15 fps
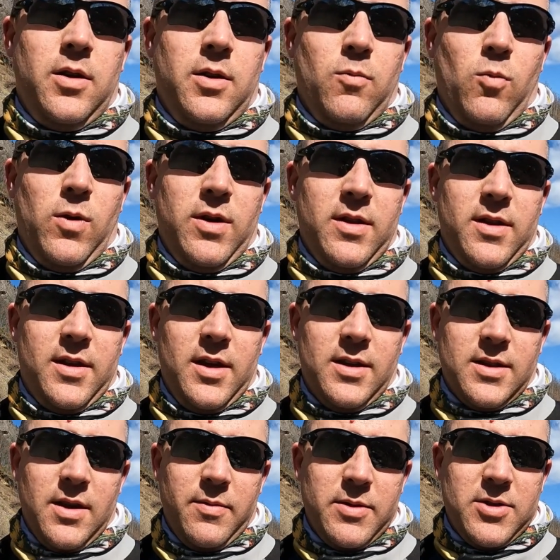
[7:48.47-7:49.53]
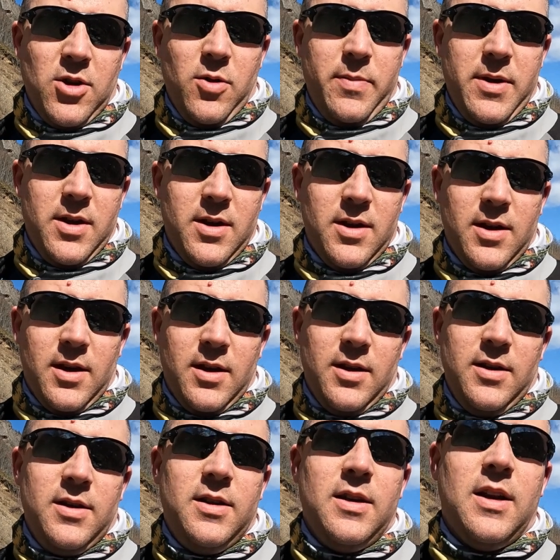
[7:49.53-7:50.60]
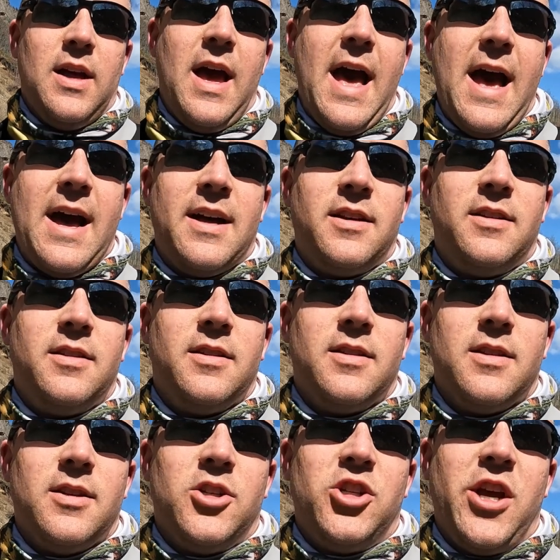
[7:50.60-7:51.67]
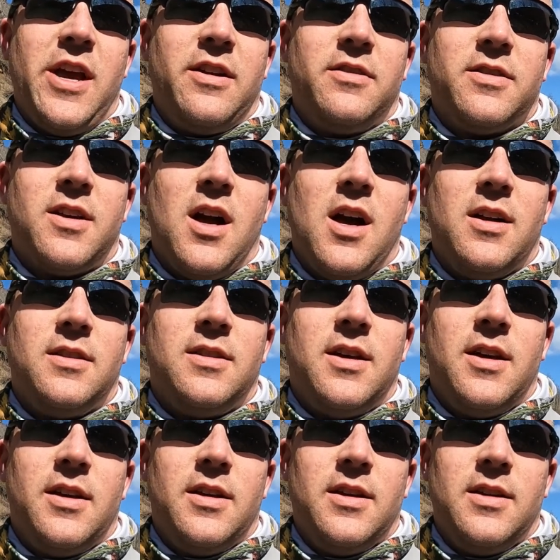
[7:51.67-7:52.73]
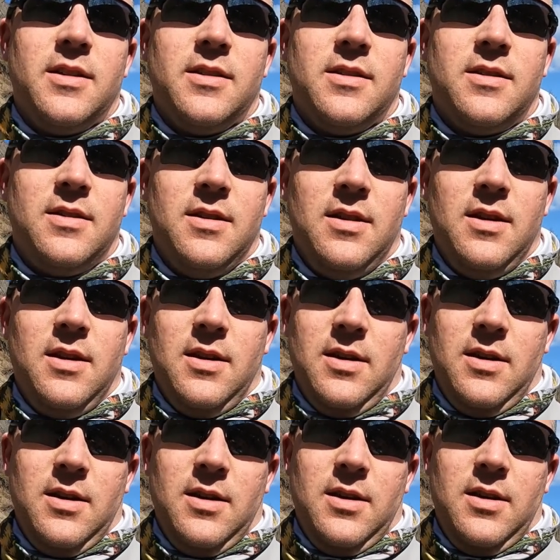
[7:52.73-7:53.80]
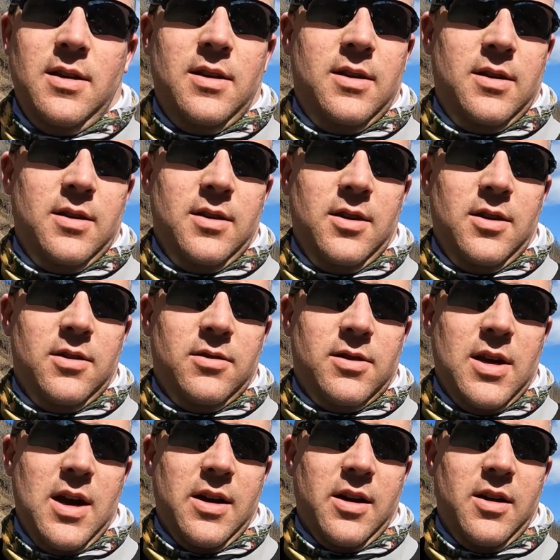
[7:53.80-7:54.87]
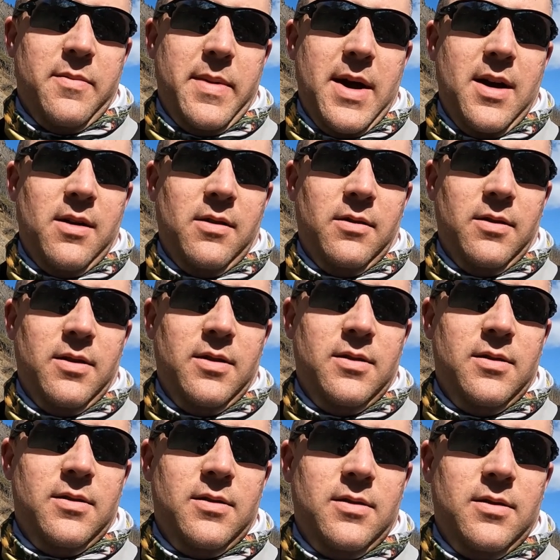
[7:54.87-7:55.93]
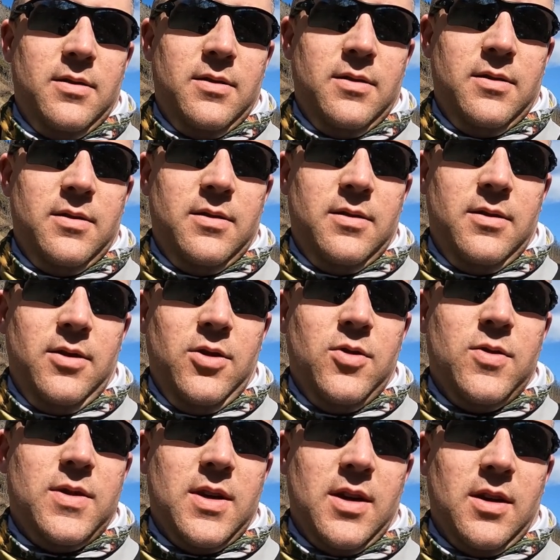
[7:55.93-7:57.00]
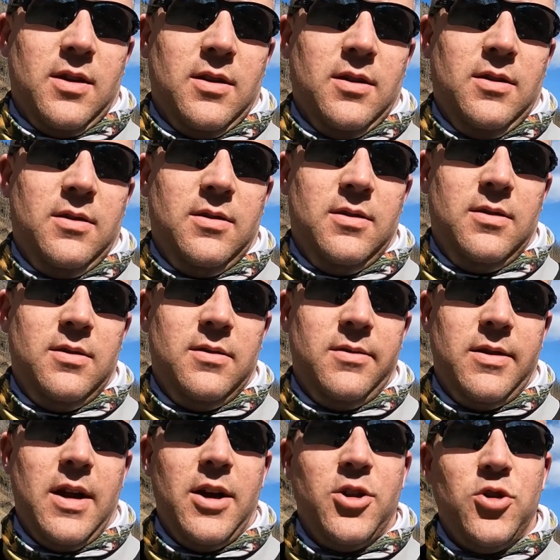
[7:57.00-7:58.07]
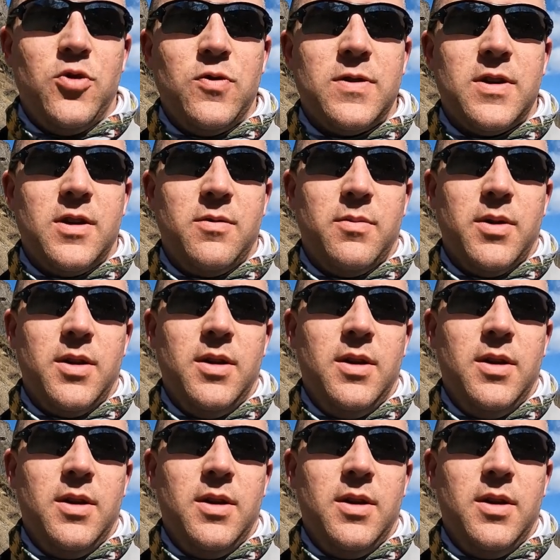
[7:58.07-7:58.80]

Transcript: One of the things I was hoping to add to the channel's content is, you know, talking about using motorcycling